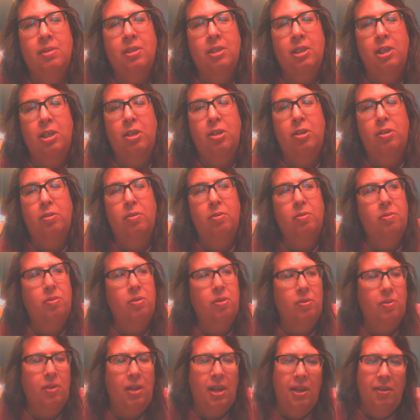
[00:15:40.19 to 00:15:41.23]
I
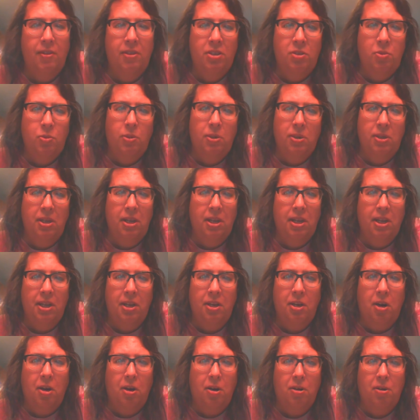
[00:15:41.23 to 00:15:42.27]
had this one guy,
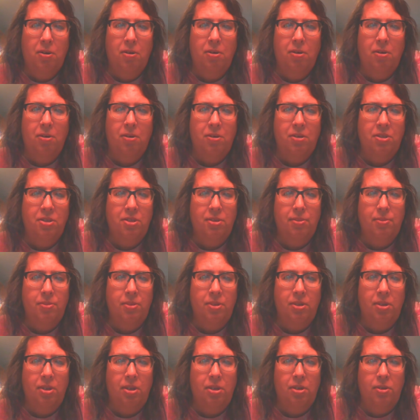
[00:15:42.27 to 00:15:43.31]
Carter or
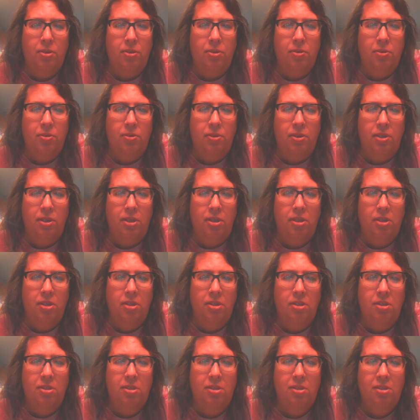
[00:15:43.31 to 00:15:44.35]
something. I don't know who he
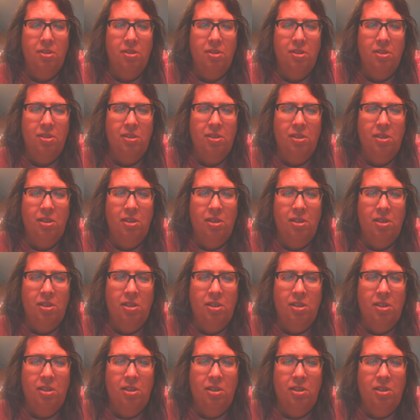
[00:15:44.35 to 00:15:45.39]
is,
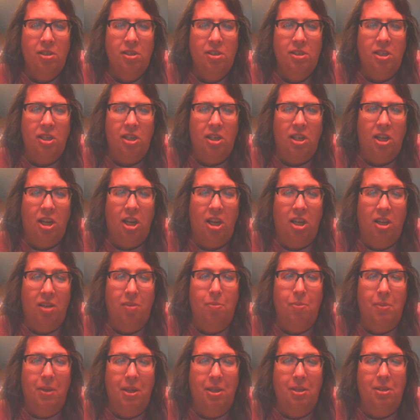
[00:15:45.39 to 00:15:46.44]
saying
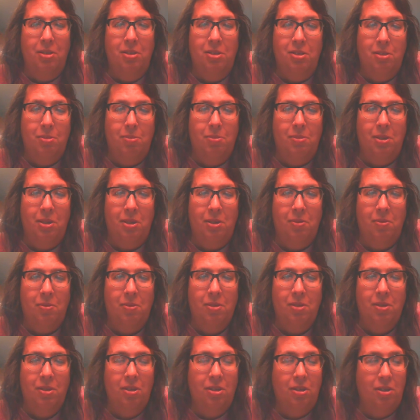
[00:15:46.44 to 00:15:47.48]
amen to me.
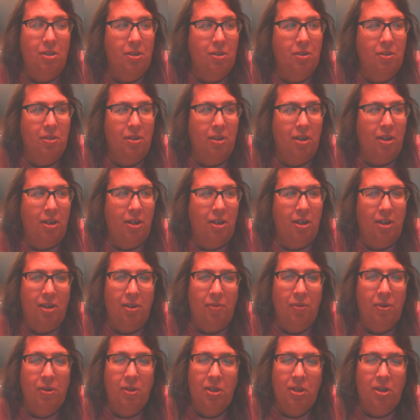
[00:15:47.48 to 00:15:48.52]
And I
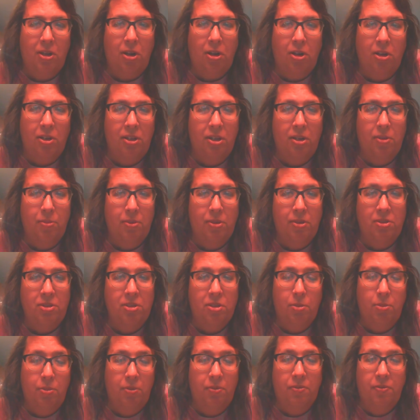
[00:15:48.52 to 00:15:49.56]
really called him a
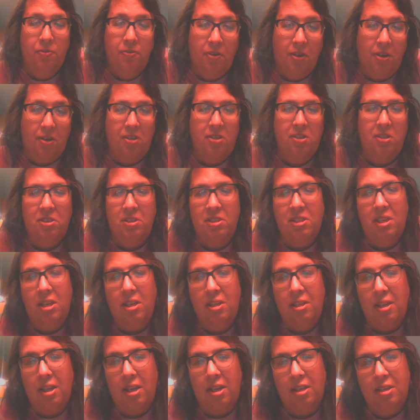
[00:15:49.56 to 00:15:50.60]
stupid fuck to say
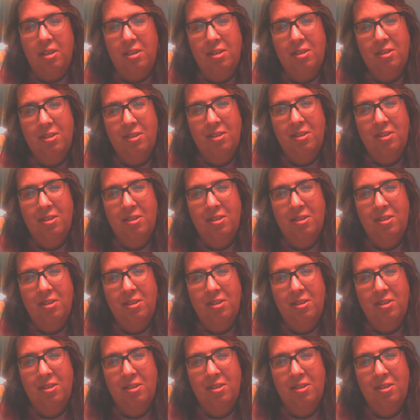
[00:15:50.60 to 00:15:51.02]
that.